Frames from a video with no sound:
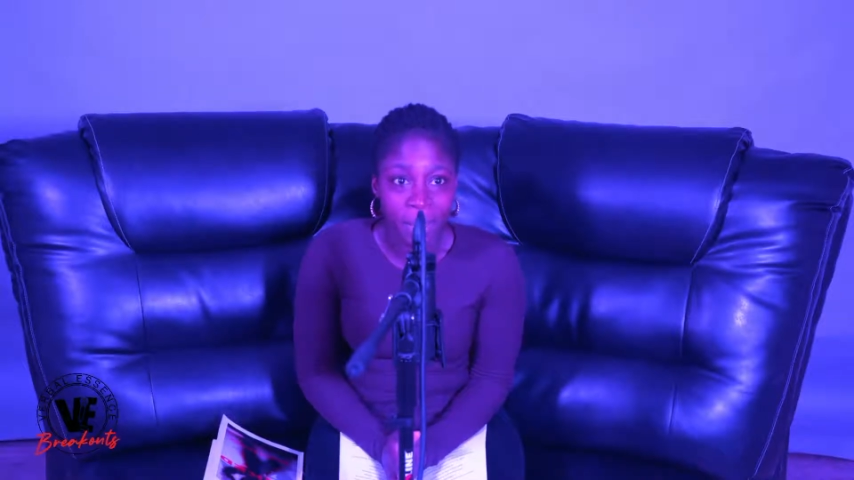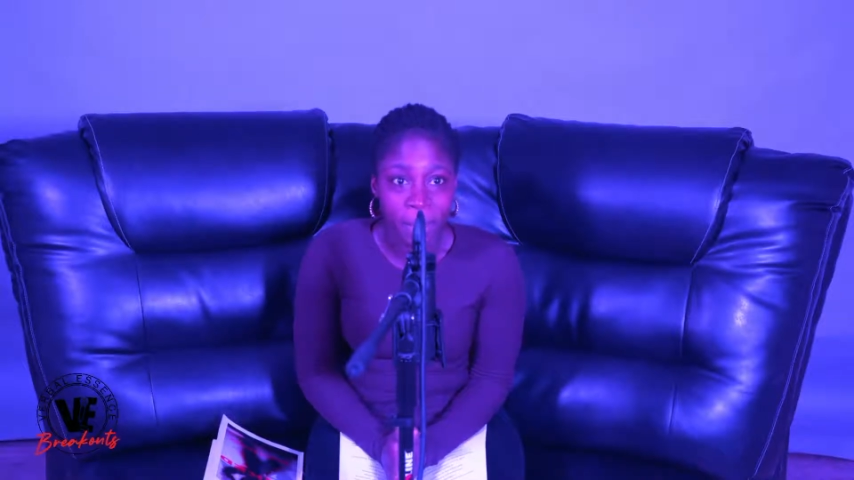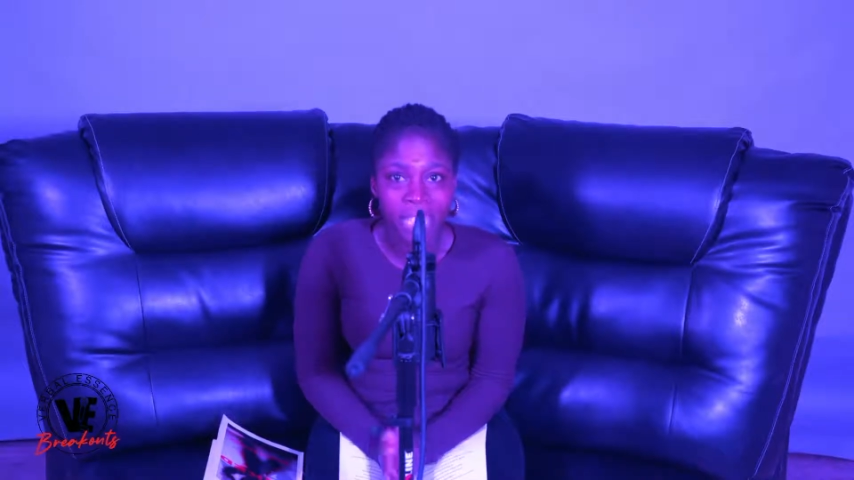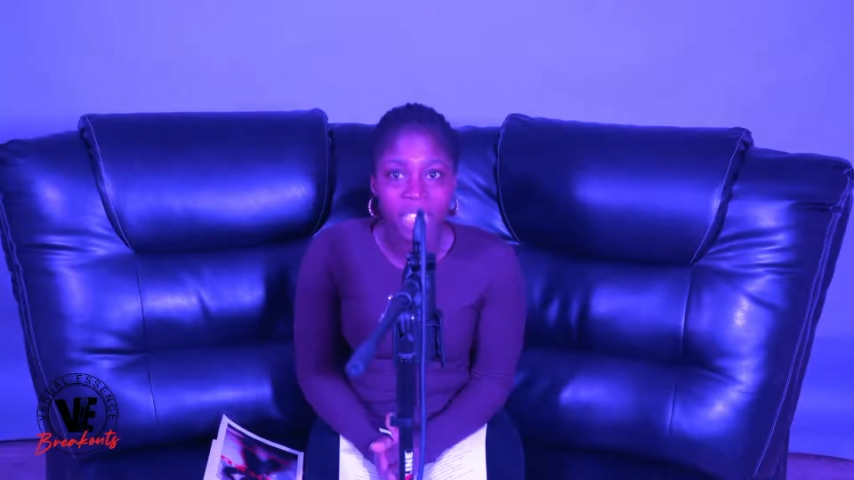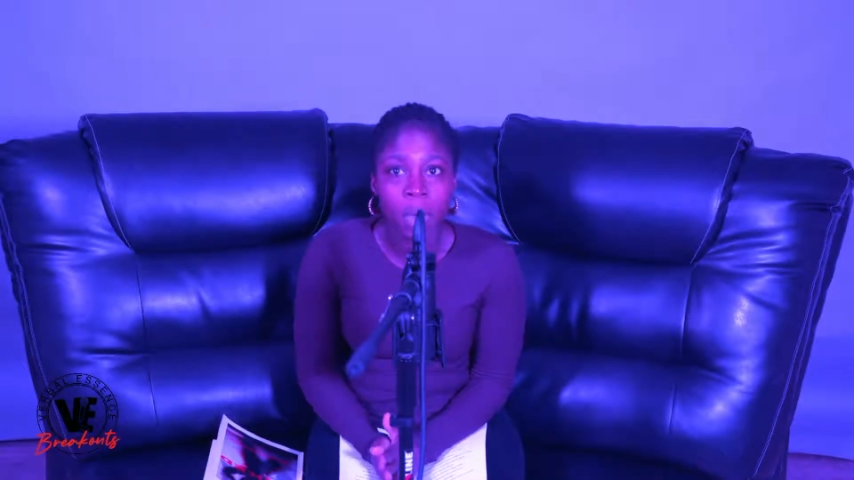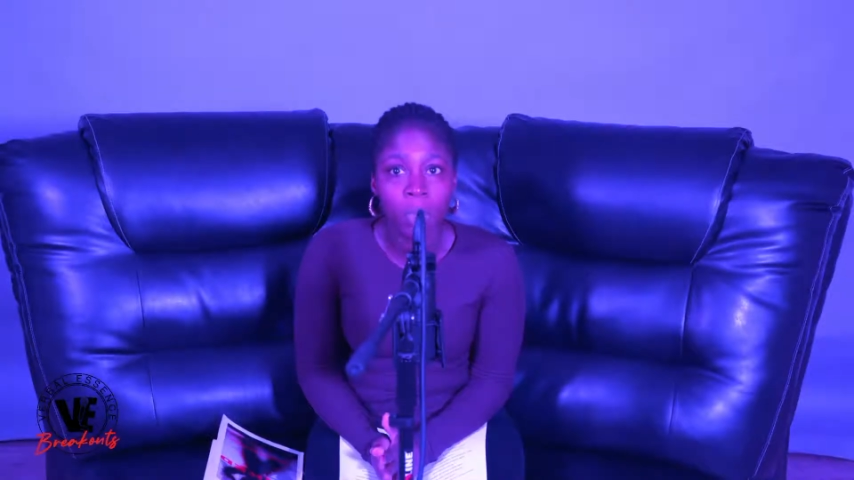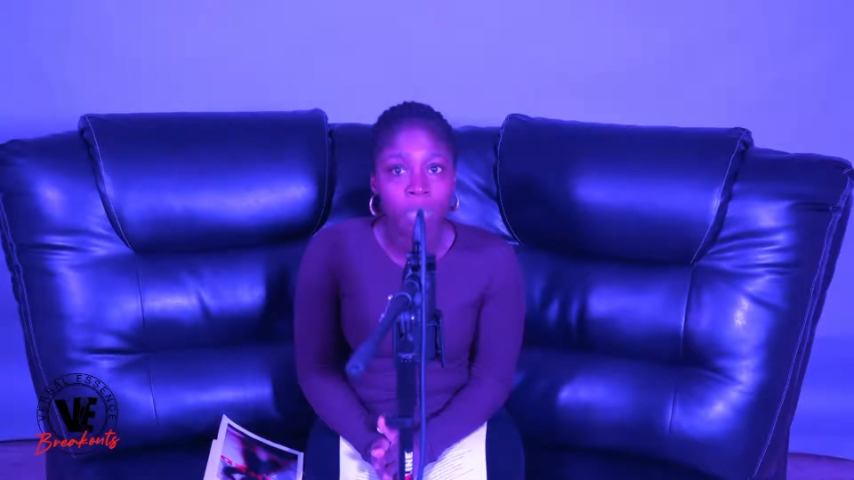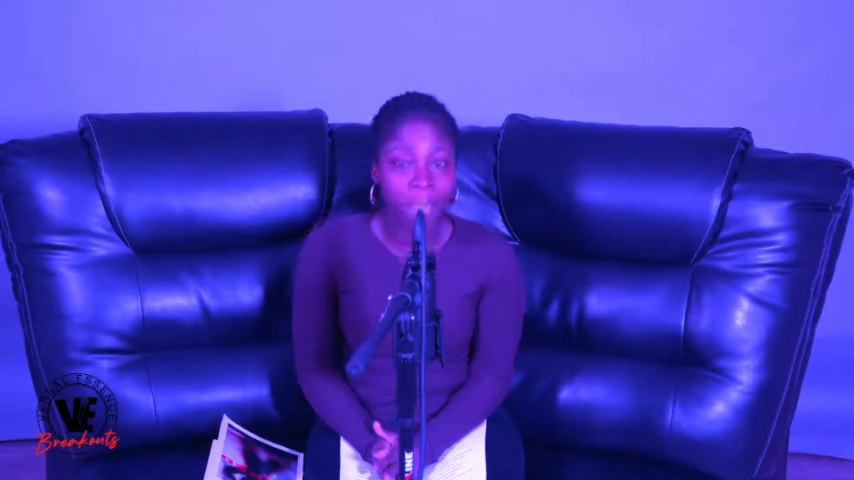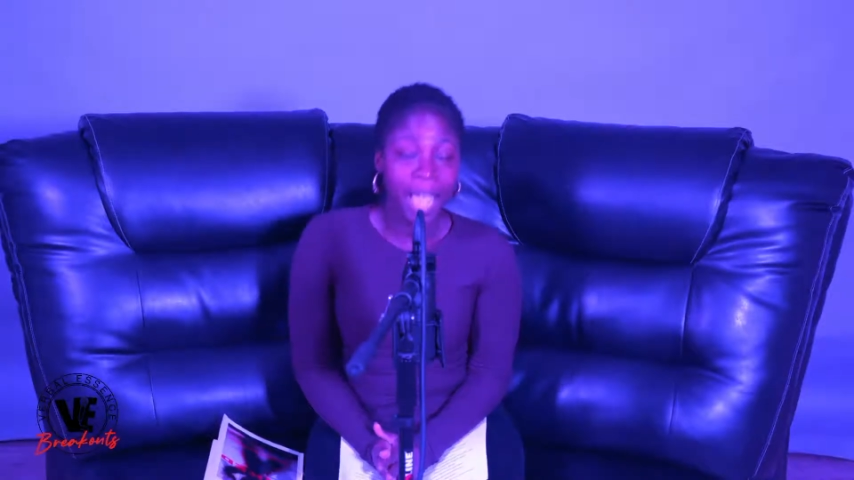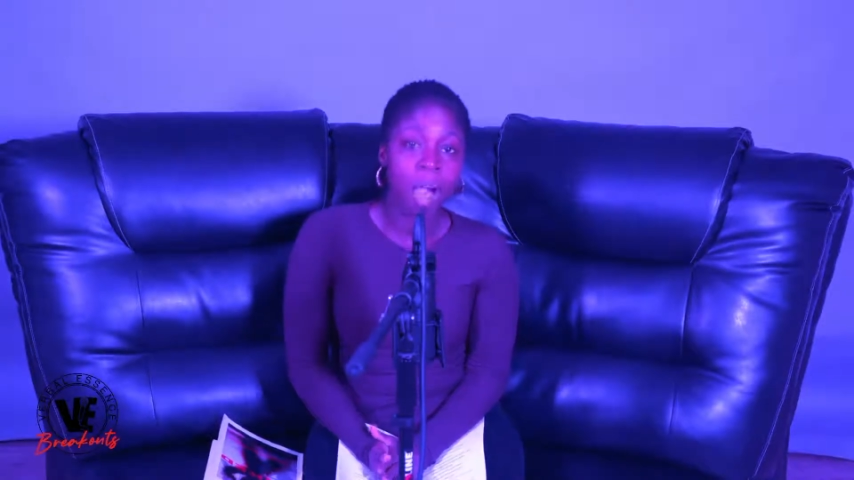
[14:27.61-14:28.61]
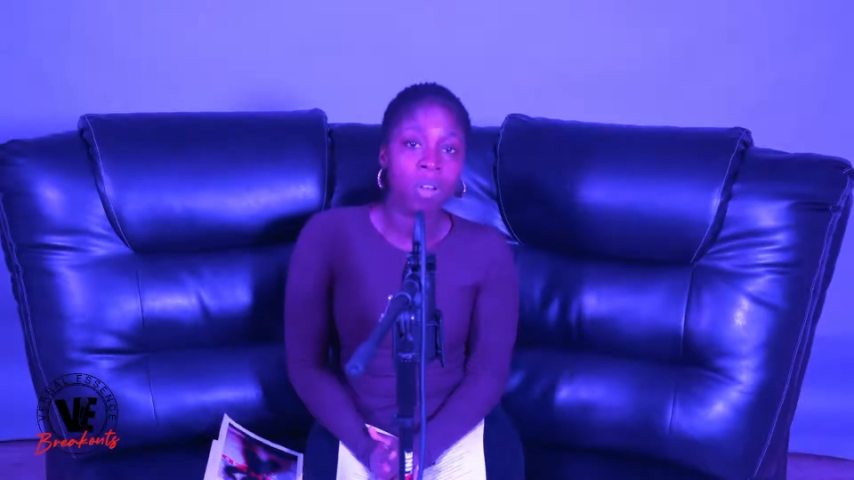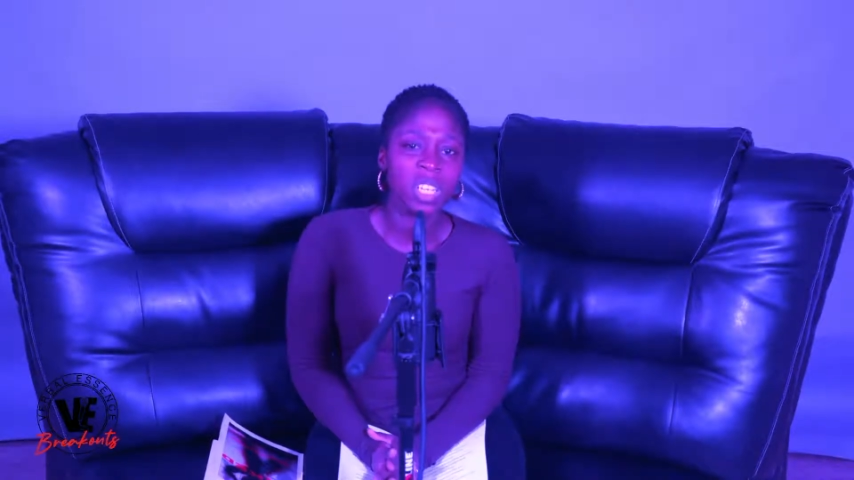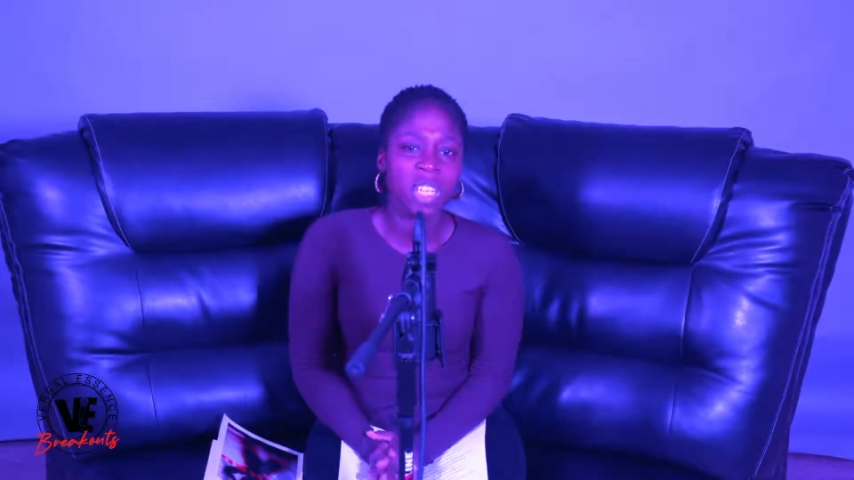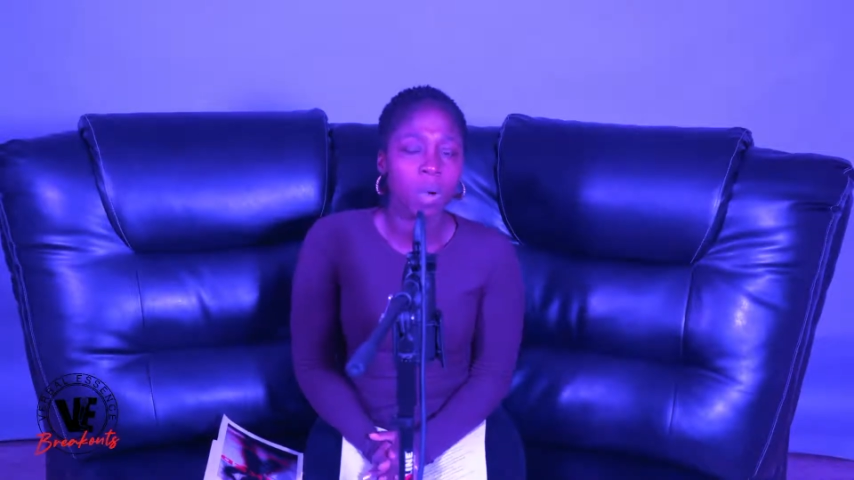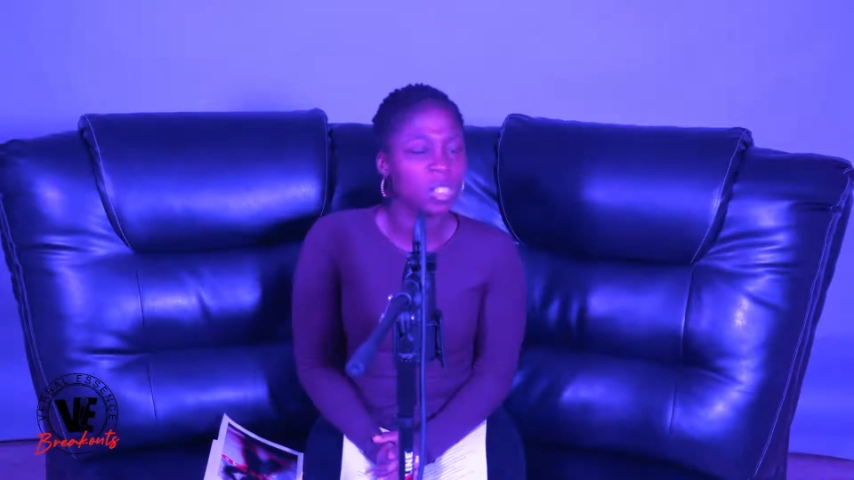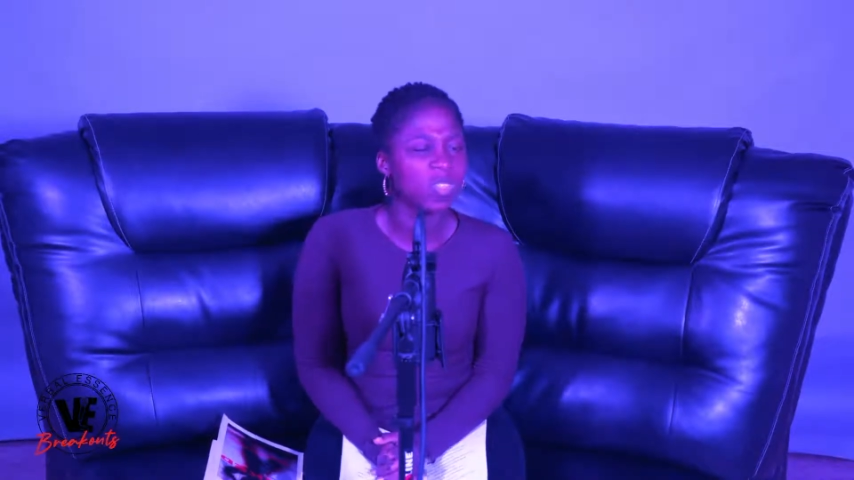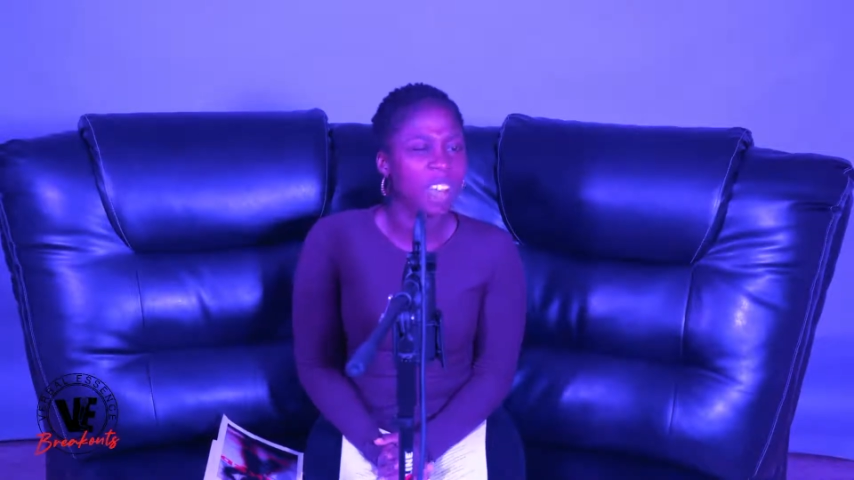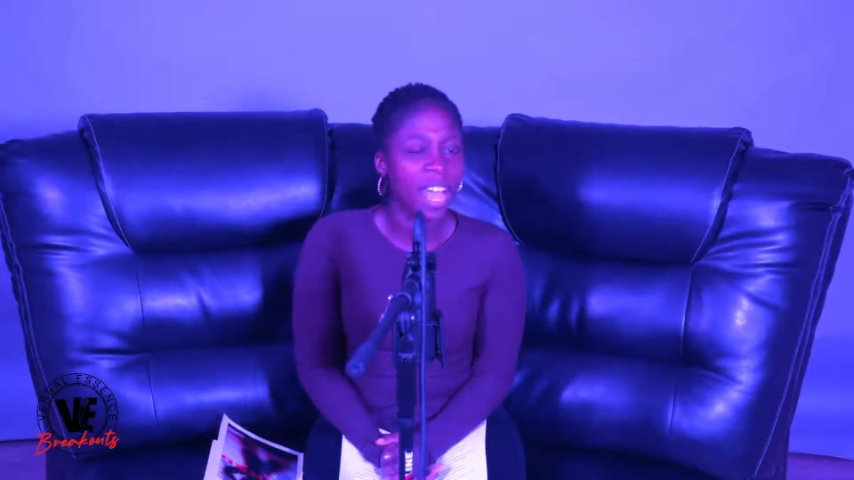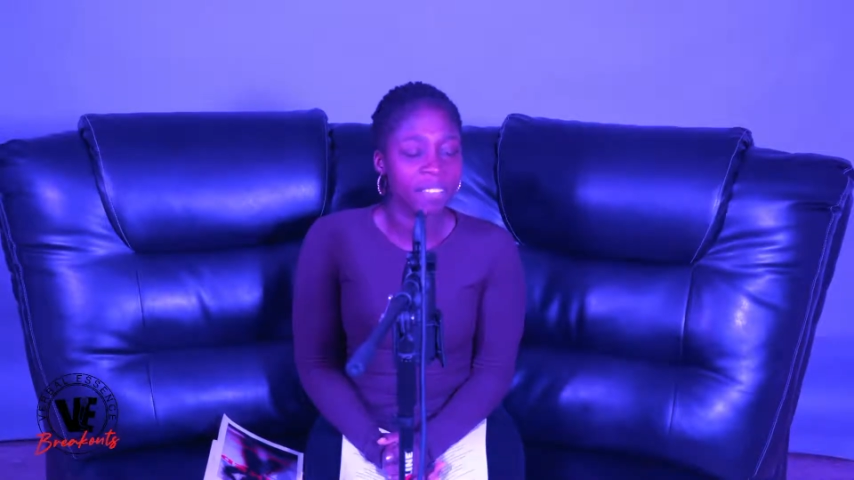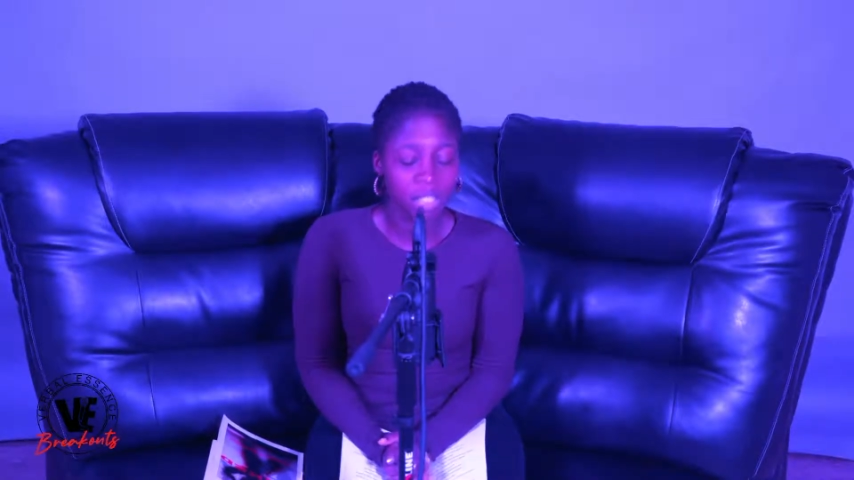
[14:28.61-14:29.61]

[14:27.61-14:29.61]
My eldest son was 5 years